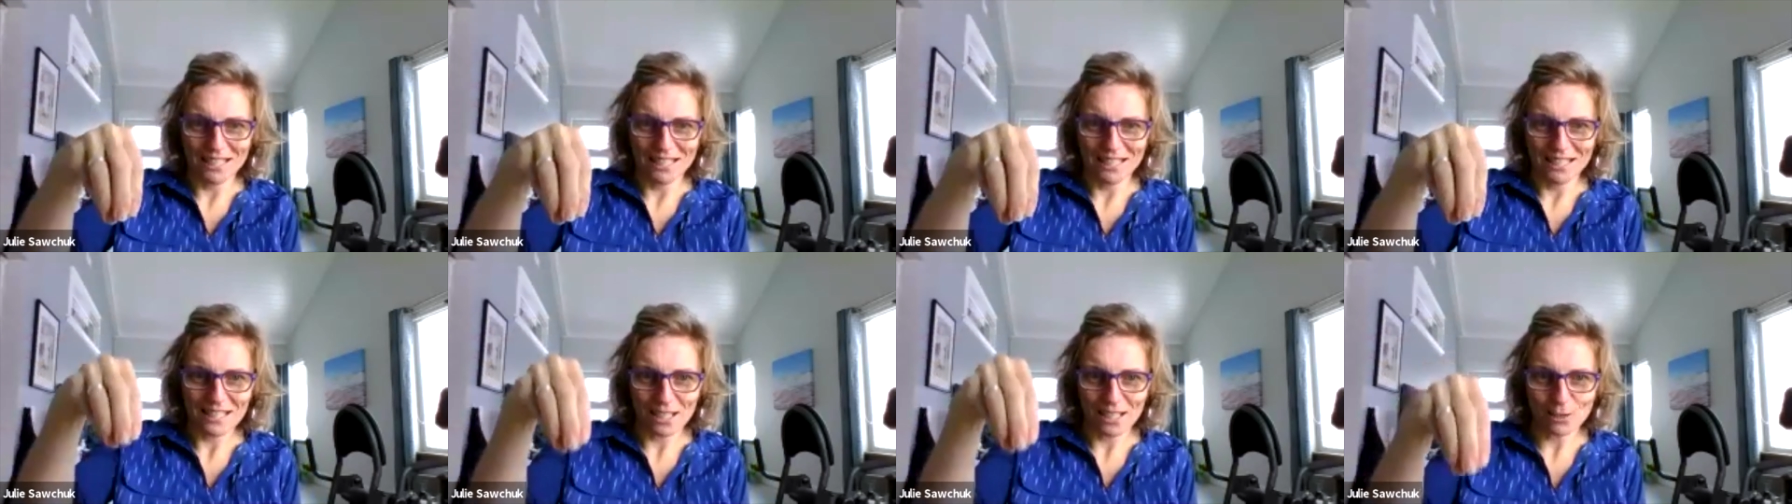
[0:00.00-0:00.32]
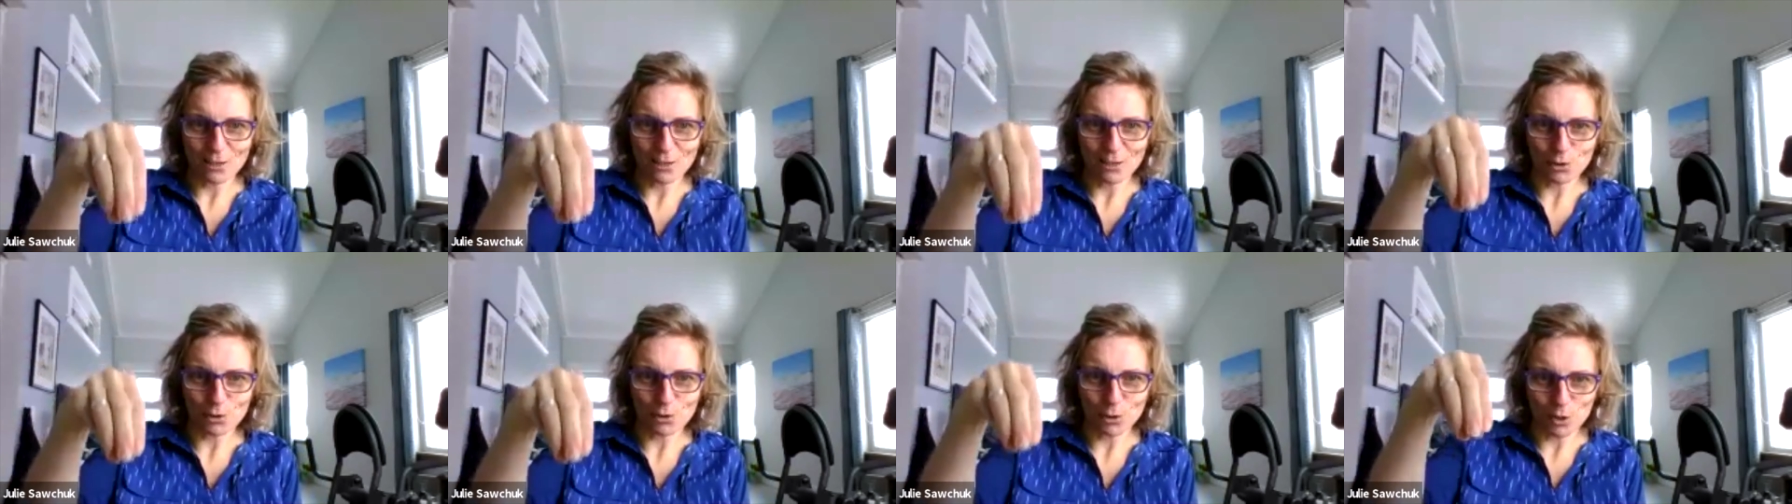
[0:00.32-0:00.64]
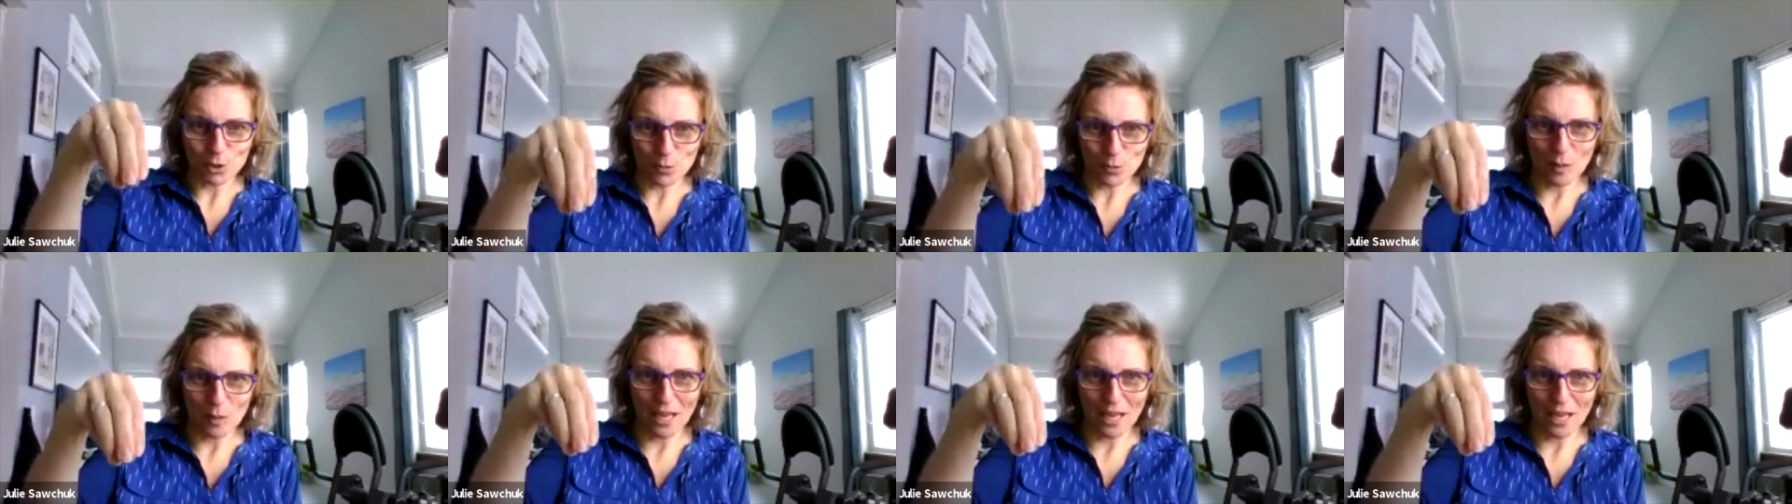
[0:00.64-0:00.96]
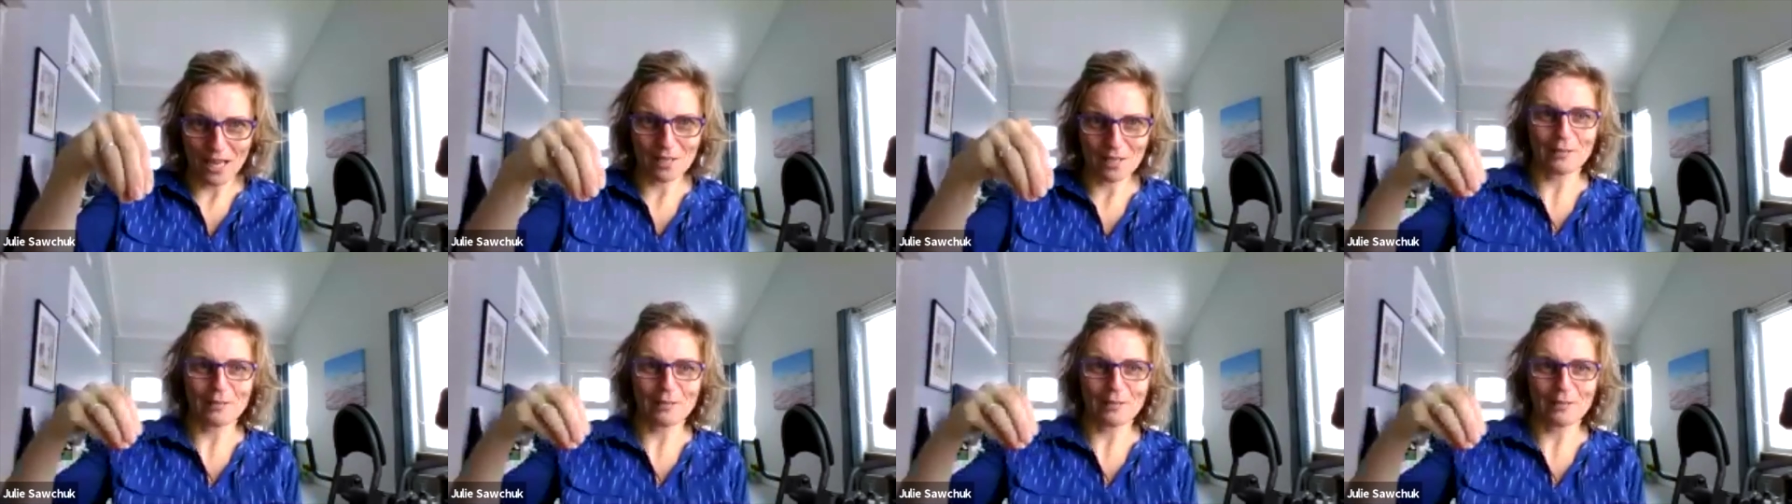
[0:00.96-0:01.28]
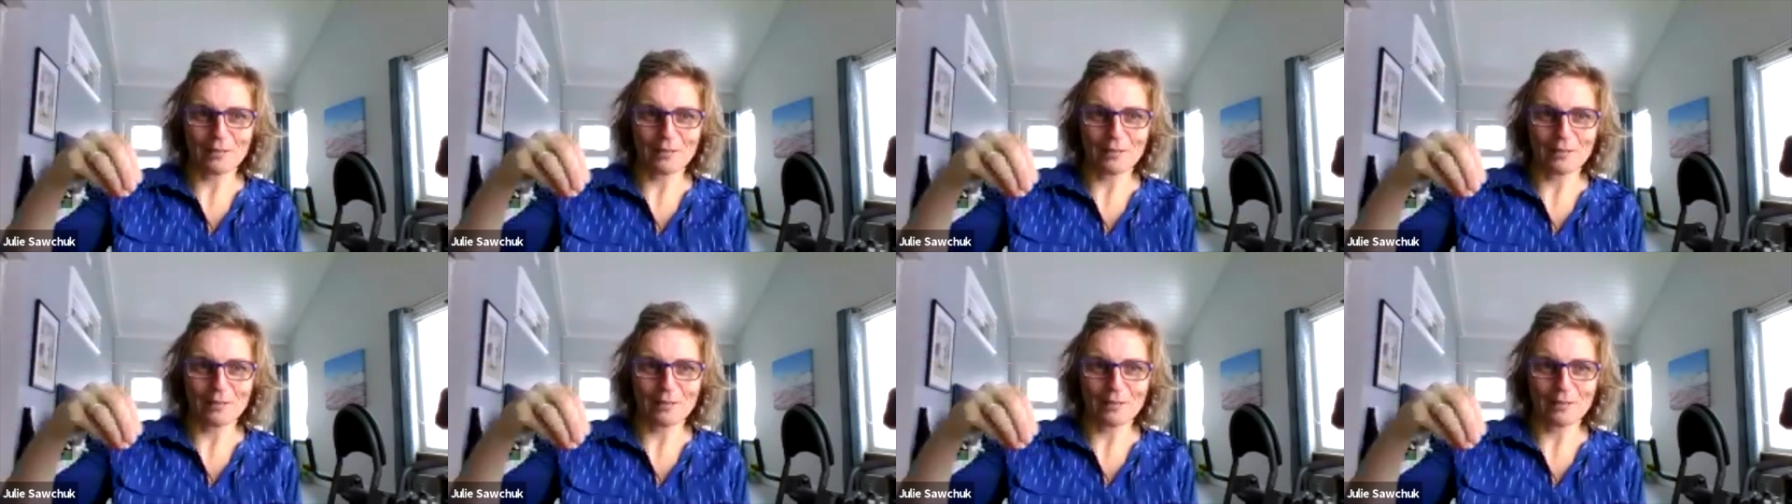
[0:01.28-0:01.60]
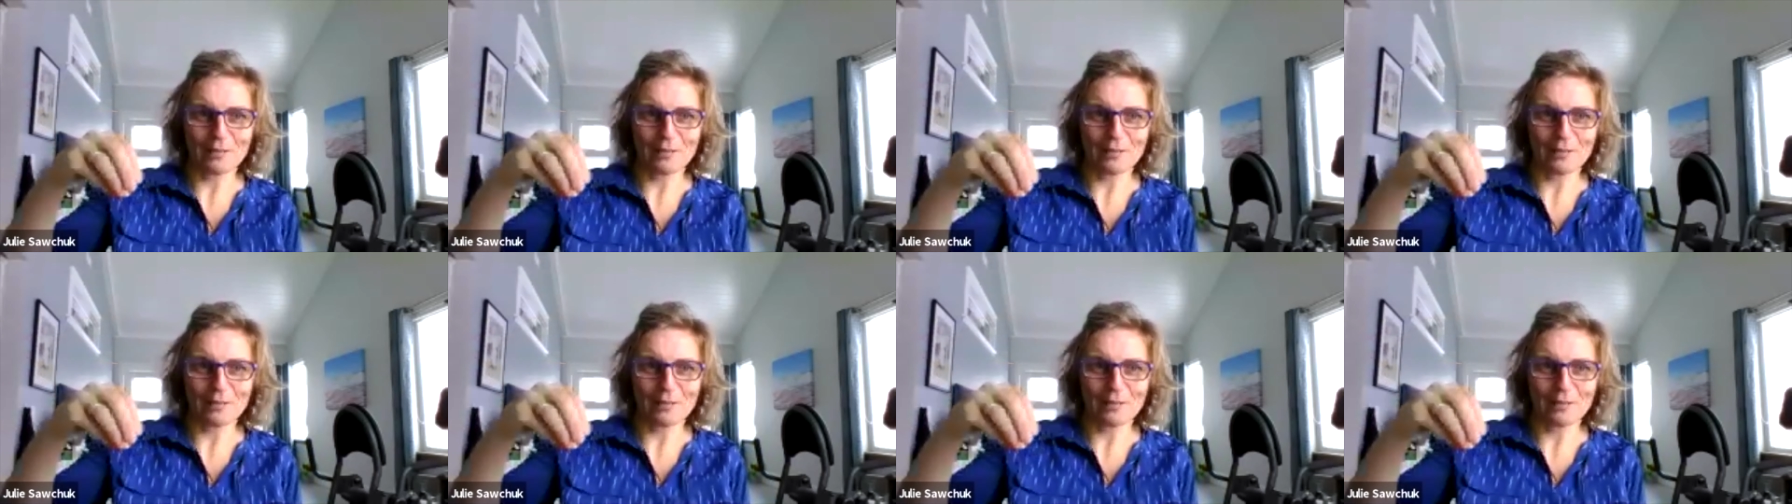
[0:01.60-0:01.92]
central spot because
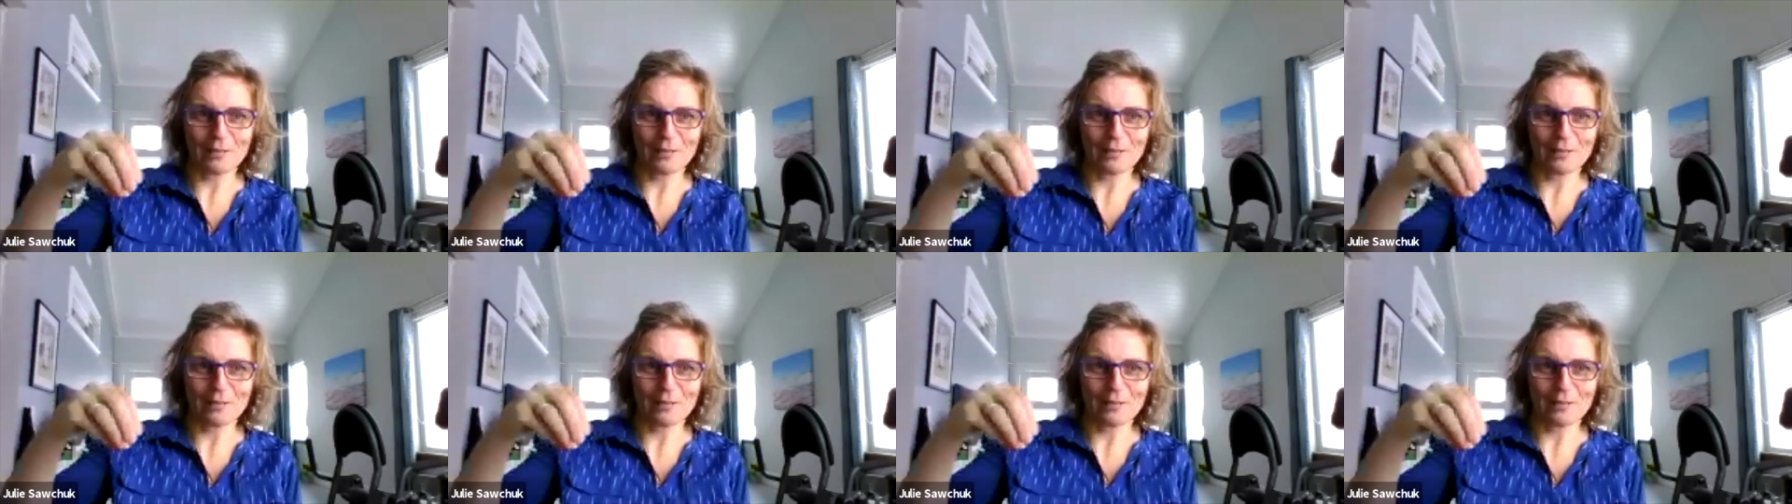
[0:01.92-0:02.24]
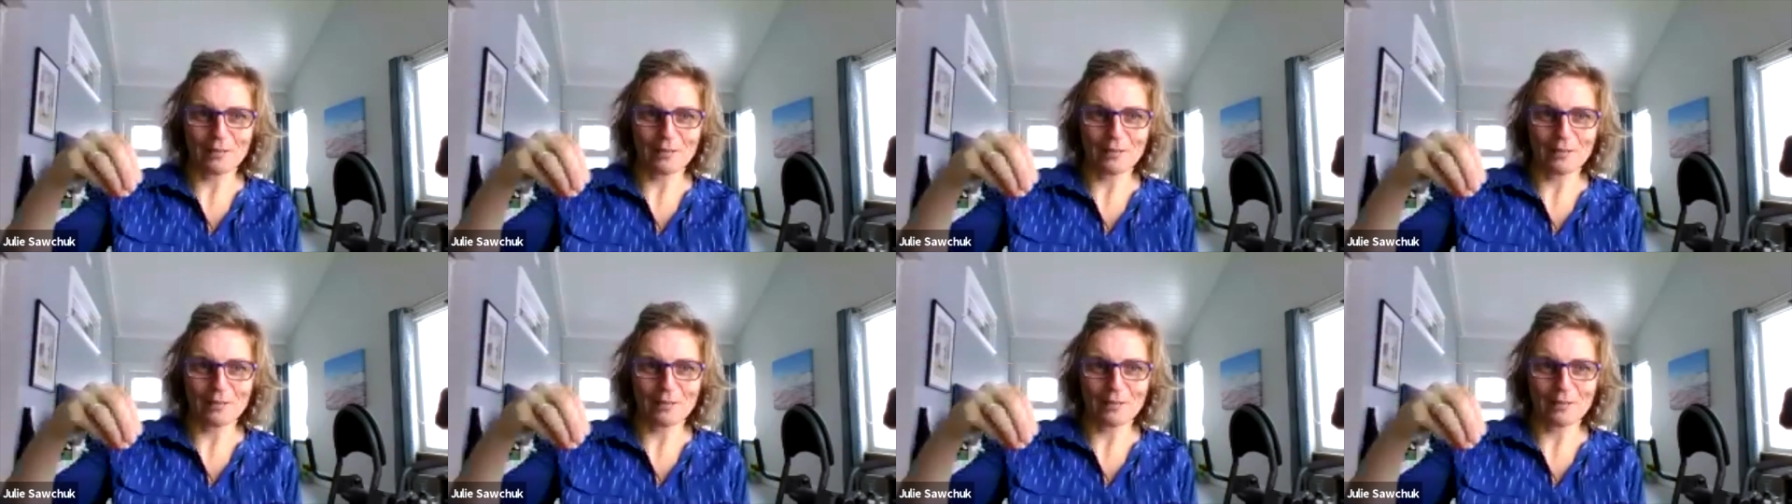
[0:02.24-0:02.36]
all the floors